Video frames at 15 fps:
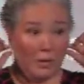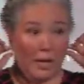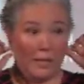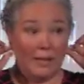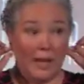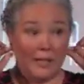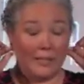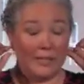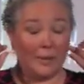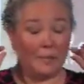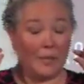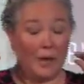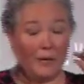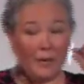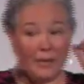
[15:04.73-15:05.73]
I
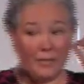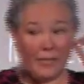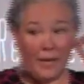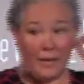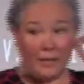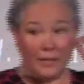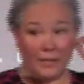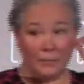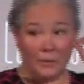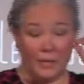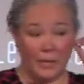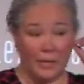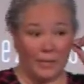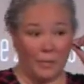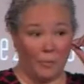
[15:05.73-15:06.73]
stopped counting at 10 because it was
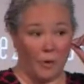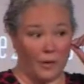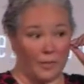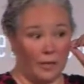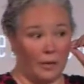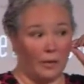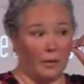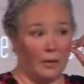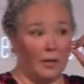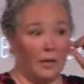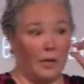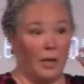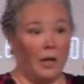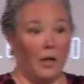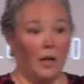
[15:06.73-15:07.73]
getting depressing.
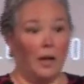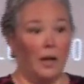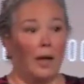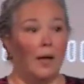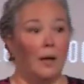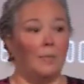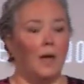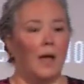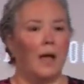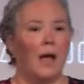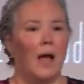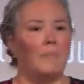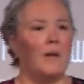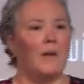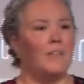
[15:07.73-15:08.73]

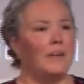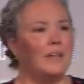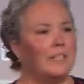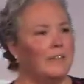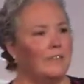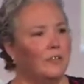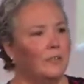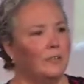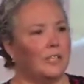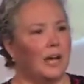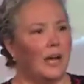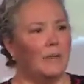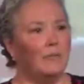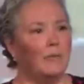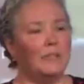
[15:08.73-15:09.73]
I'm having a difficult
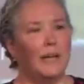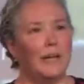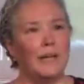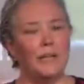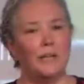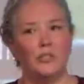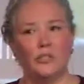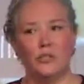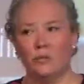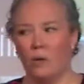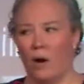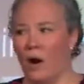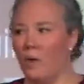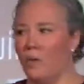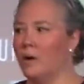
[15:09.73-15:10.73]
time relating to
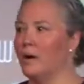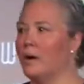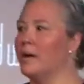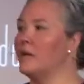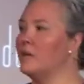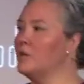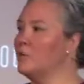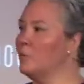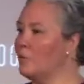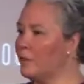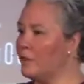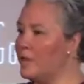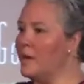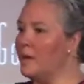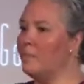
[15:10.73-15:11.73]
our annual
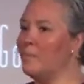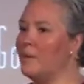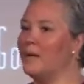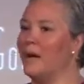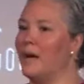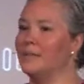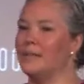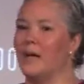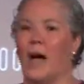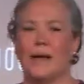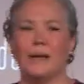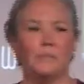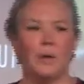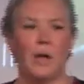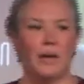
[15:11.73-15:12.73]
theme because
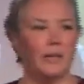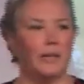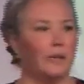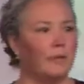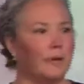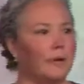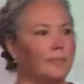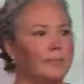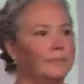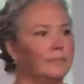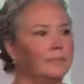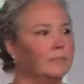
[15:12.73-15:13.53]
I am not a hero.